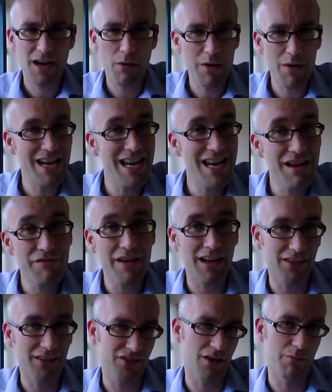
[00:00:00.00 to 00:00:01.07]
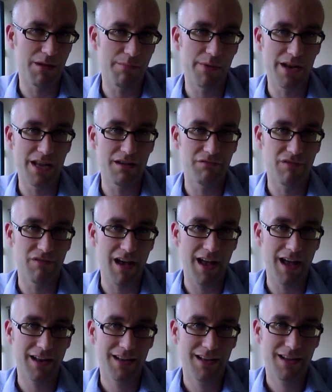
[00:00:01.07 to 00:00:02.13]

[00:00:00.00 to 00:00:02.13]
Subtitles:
Are we living as though we believe that?